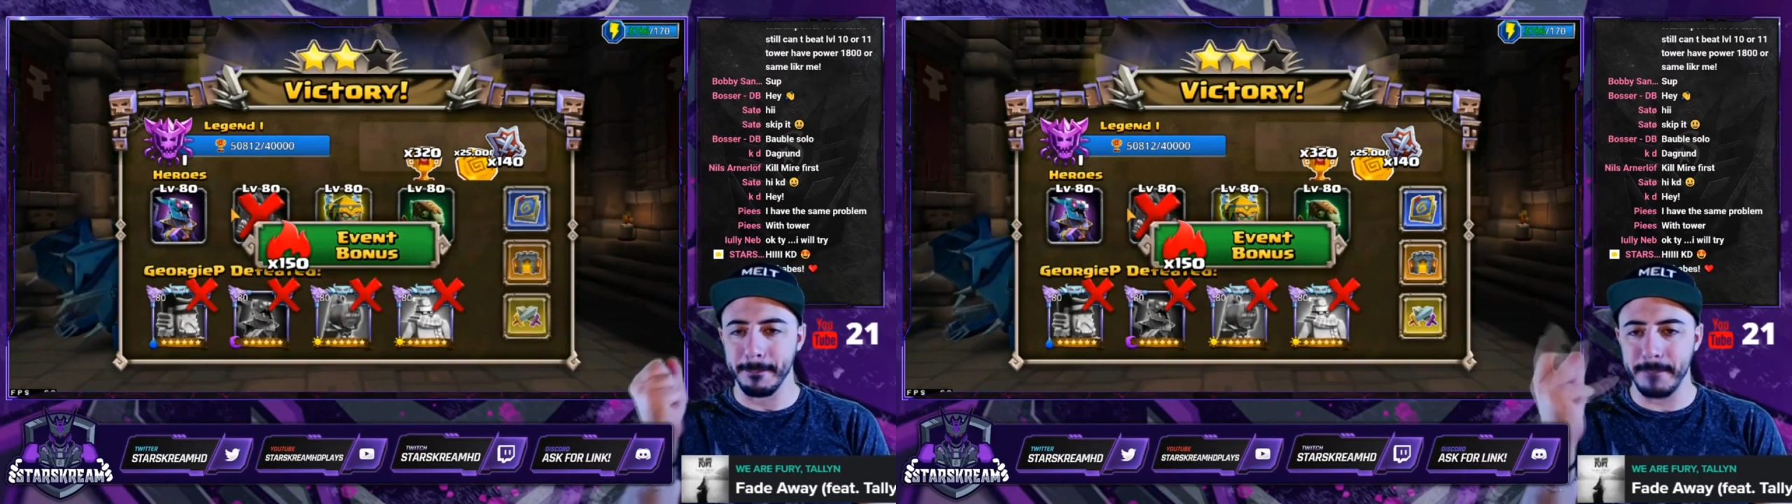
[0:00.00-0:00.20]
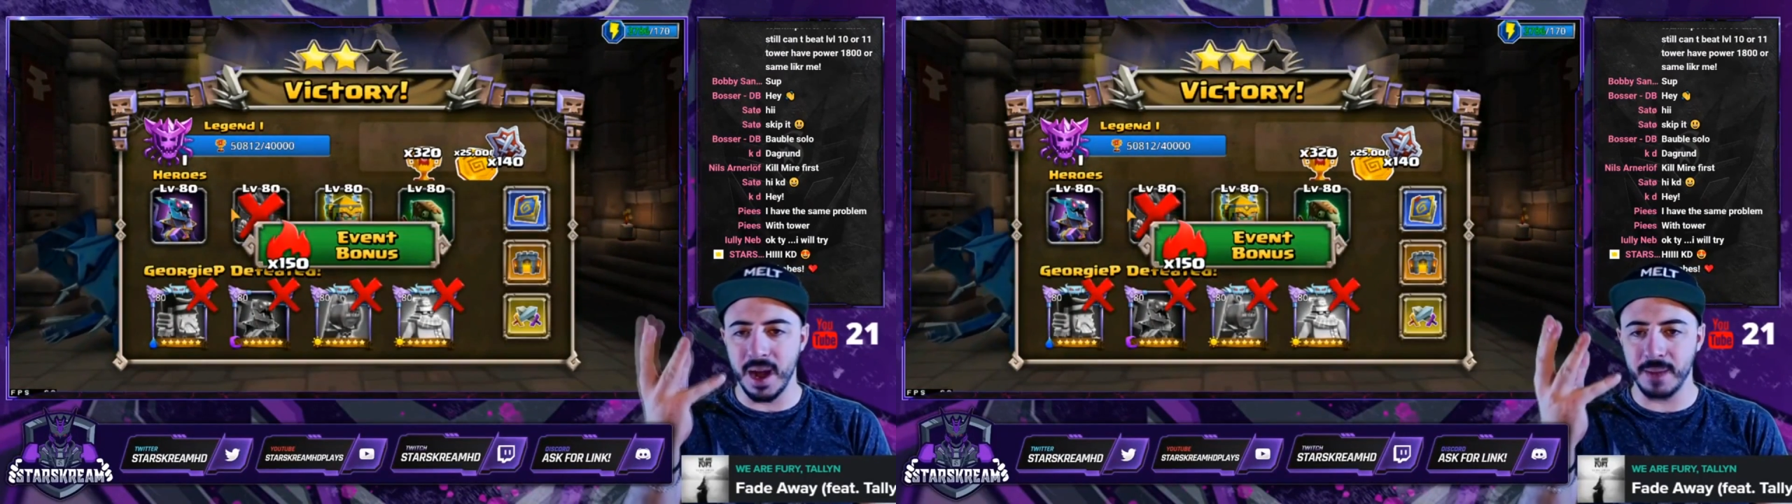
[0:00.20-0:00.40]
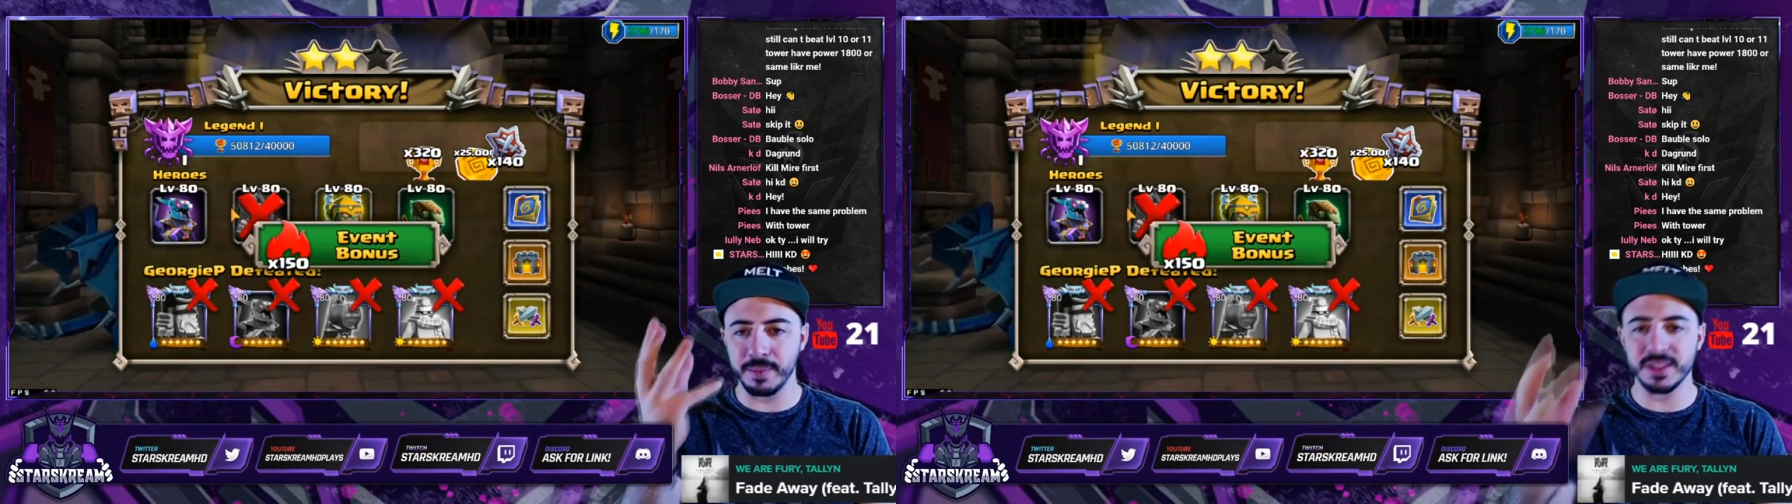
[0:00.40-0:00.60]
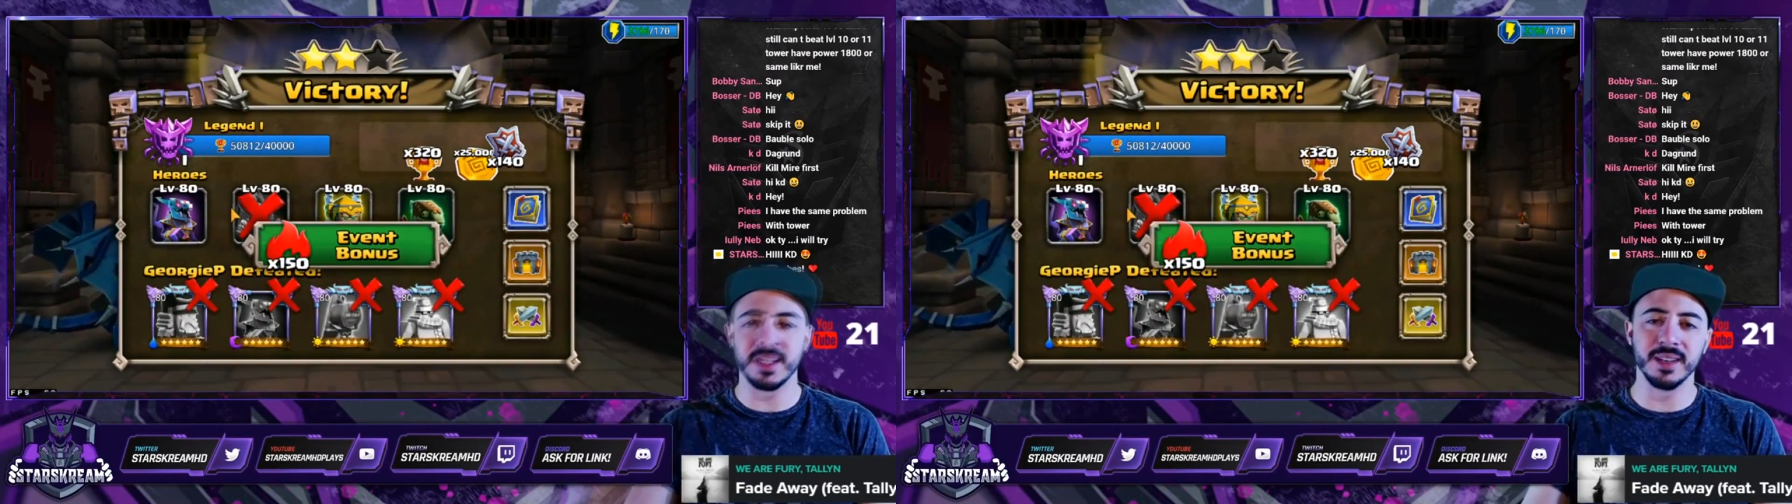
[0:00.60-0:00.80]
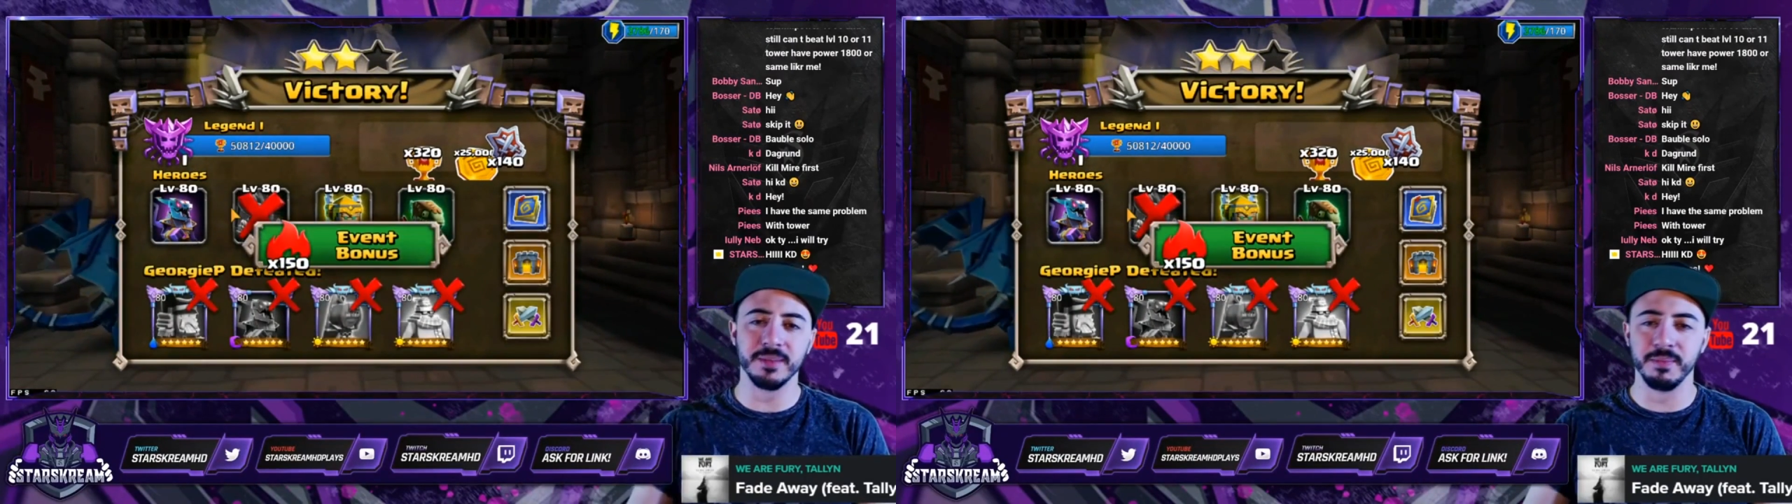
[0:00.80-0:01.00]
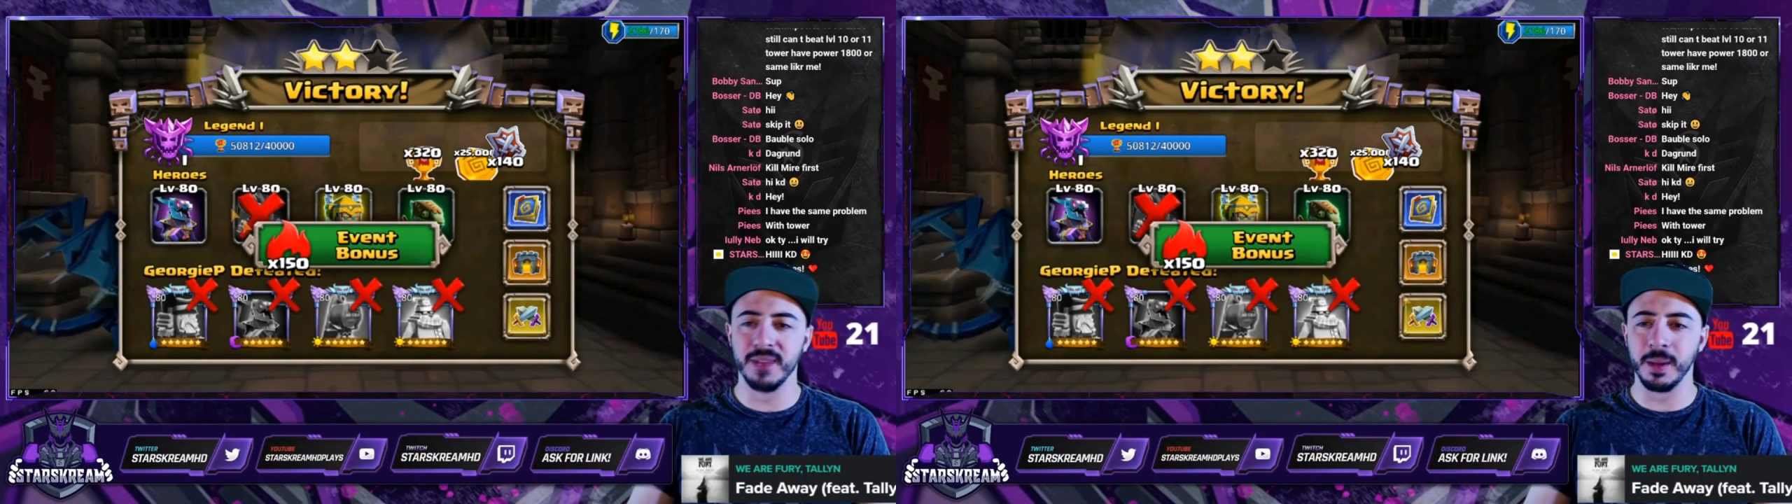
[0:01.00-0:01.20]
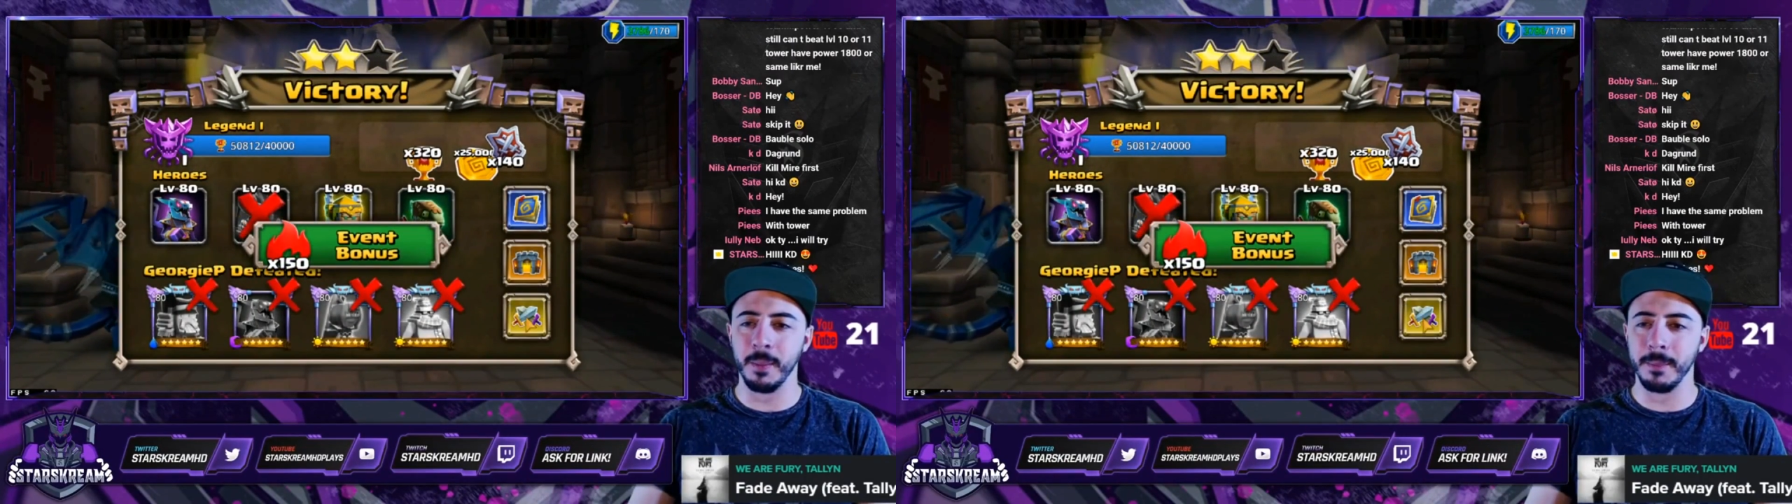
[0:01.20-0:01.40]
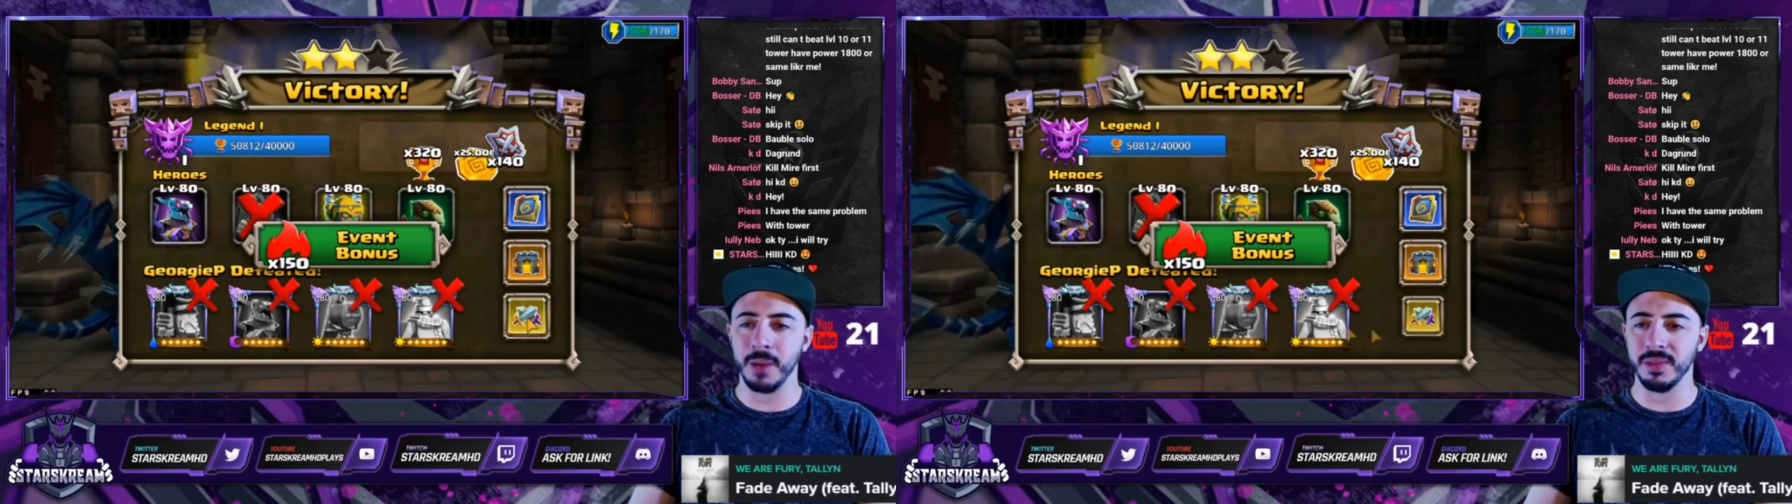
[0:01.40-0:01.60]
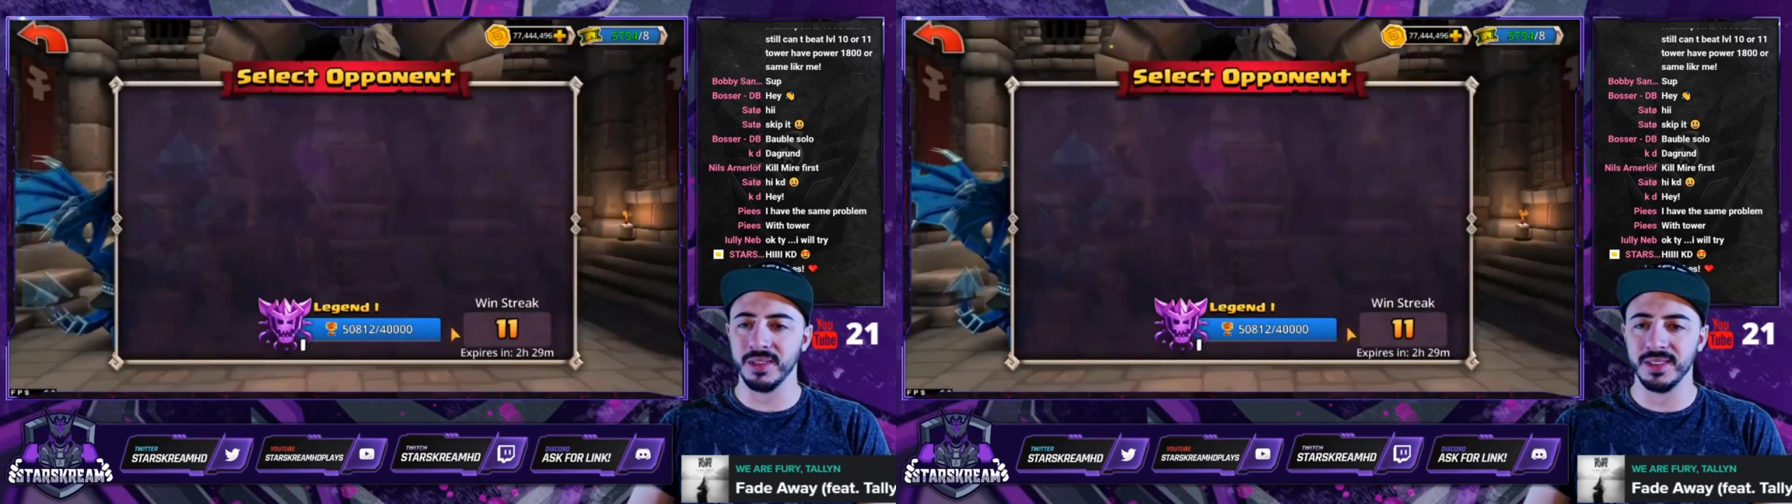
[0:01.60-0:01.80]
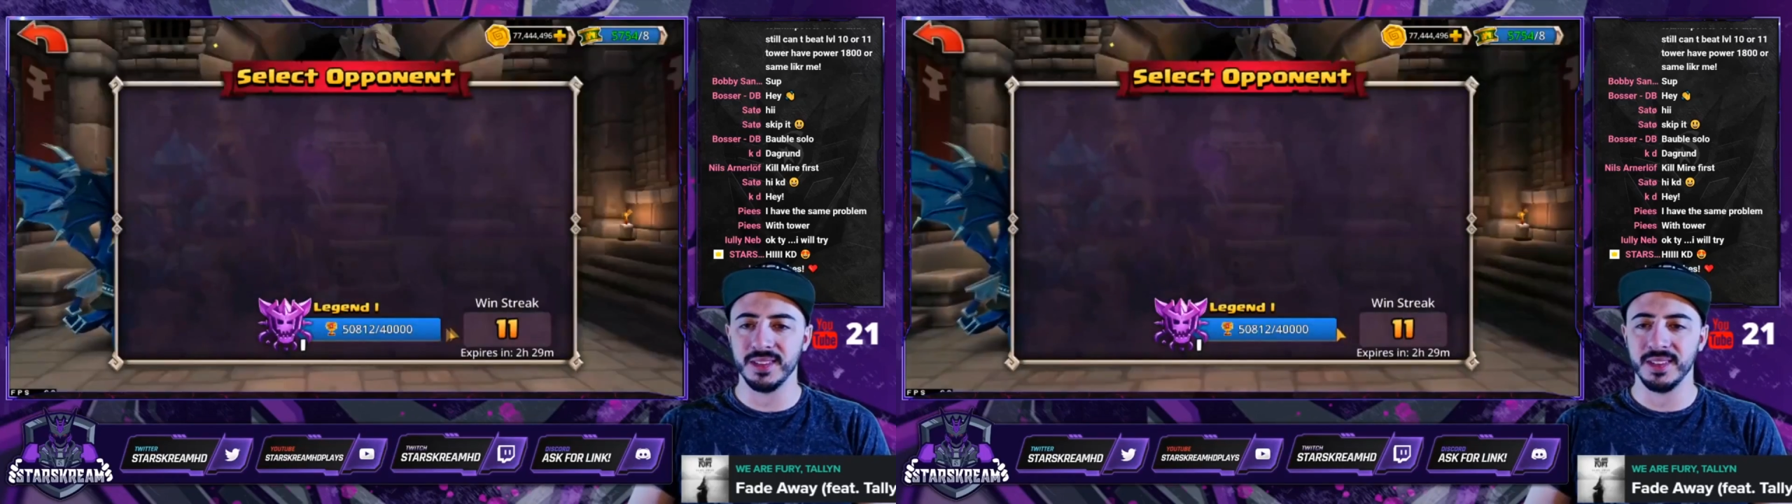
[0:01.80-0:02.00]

pops like a bubble.